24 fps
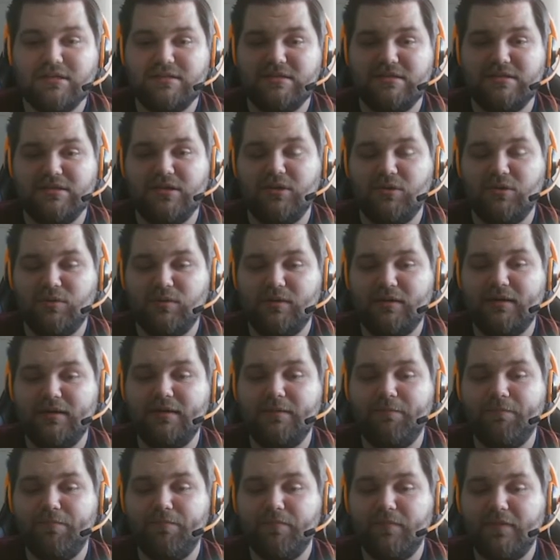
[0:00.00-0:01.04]

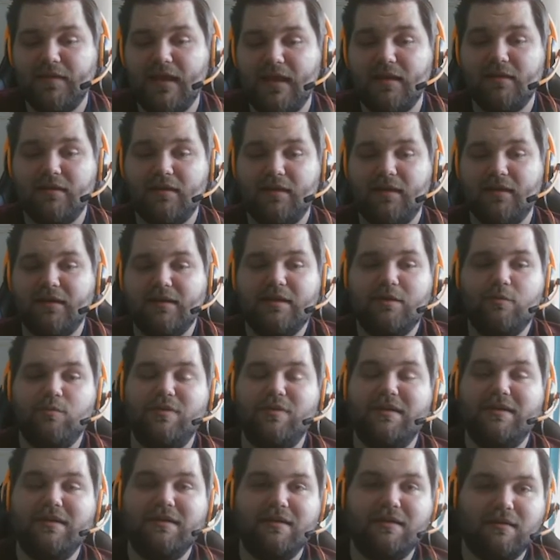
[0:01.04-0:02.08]
So yeah, luckily
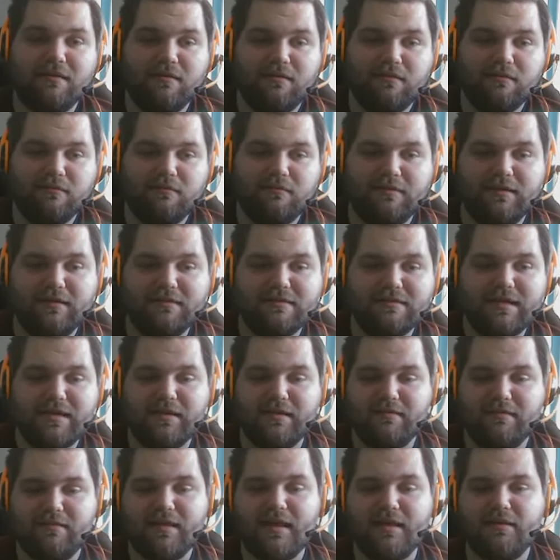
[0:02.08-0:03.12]
we did that
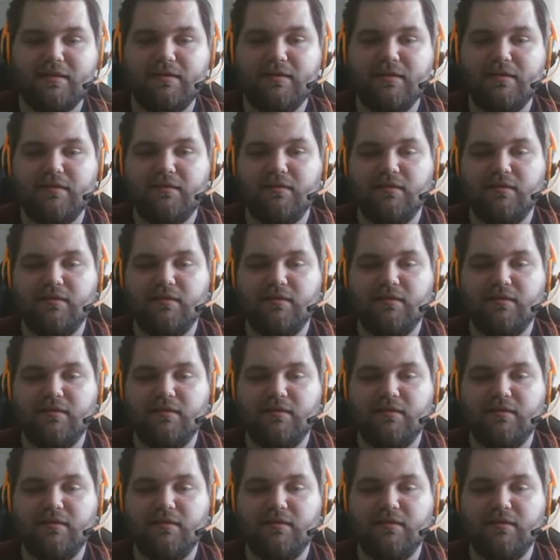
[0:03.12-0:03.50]
exactly.